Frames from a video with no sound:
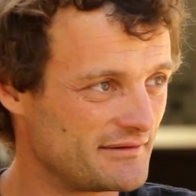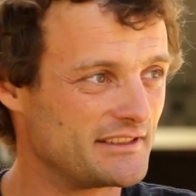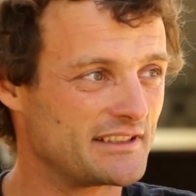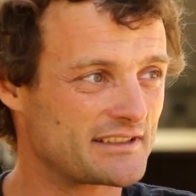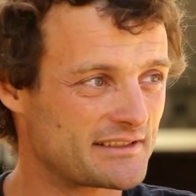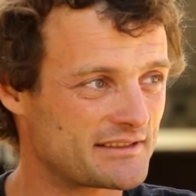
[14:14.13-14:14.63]

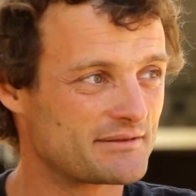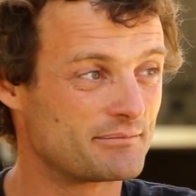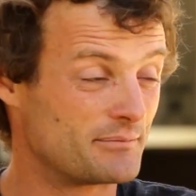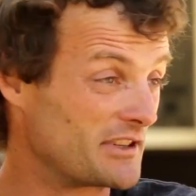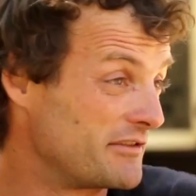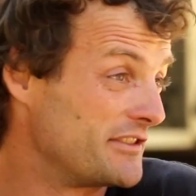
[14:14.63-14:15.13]
Yes,
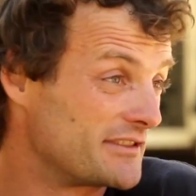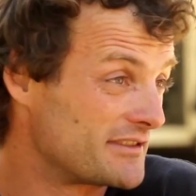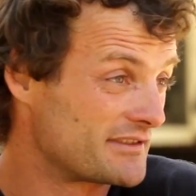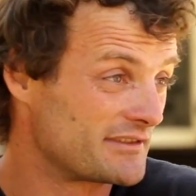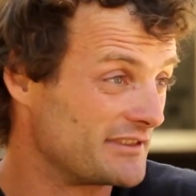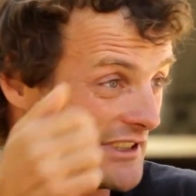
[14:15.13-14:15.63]
perfect.
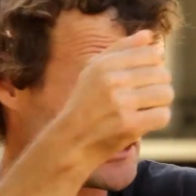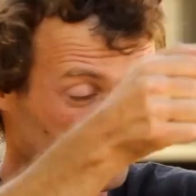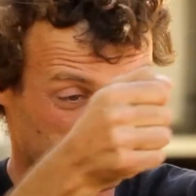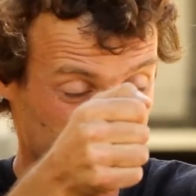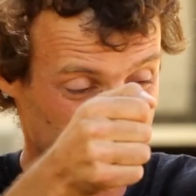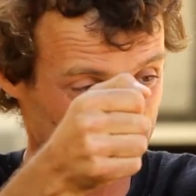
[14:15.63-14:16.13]
Like,
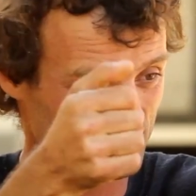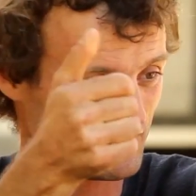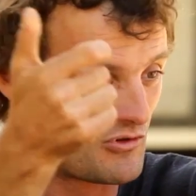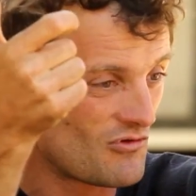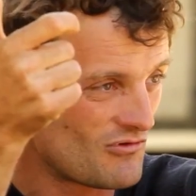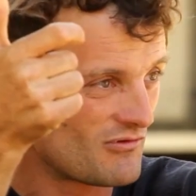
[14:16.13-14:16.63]

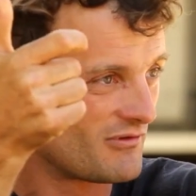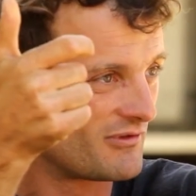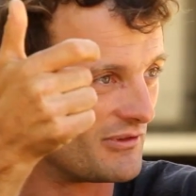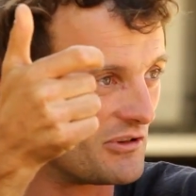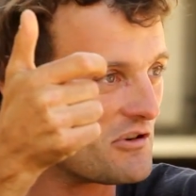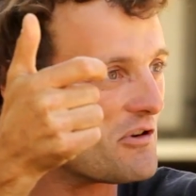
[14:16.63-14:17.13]

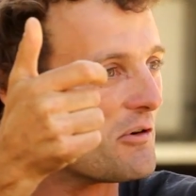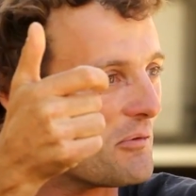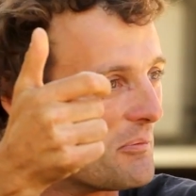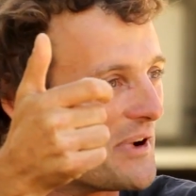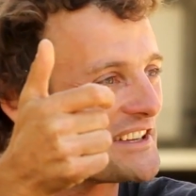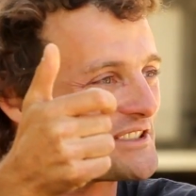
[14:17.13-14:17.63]
oh,
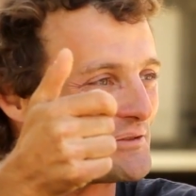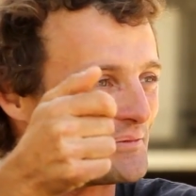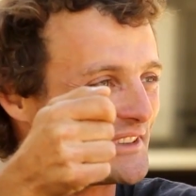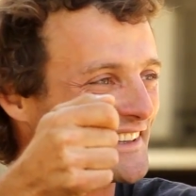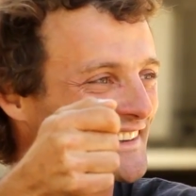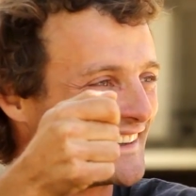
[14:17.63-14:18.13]
much
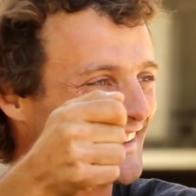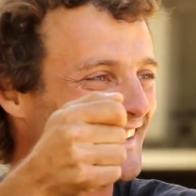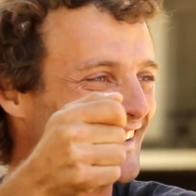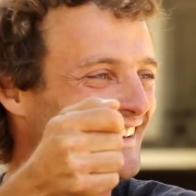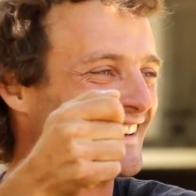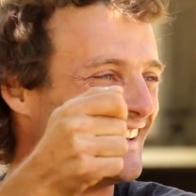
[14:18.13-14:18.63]

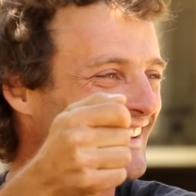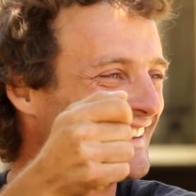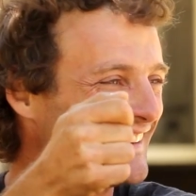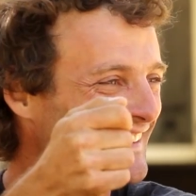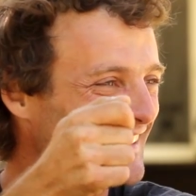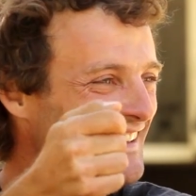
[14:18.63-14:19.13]
better.
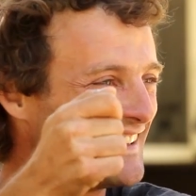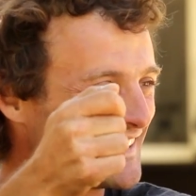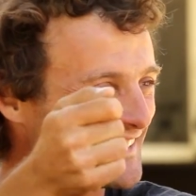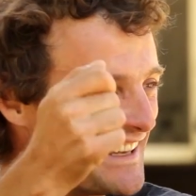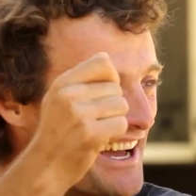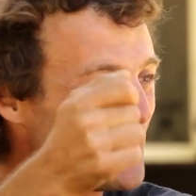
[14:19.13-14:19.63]

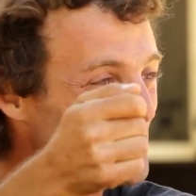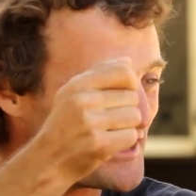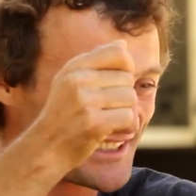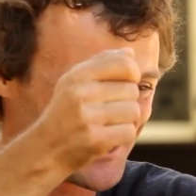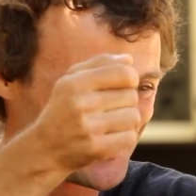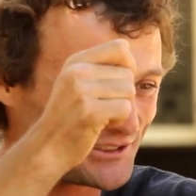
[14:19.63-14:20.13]
Now
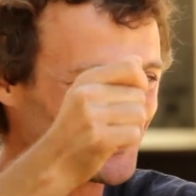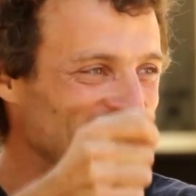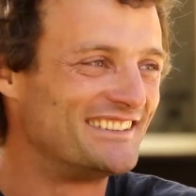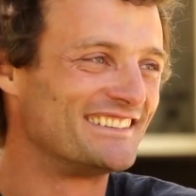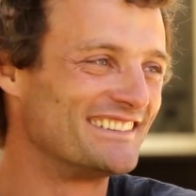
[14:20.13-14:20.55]
it's good.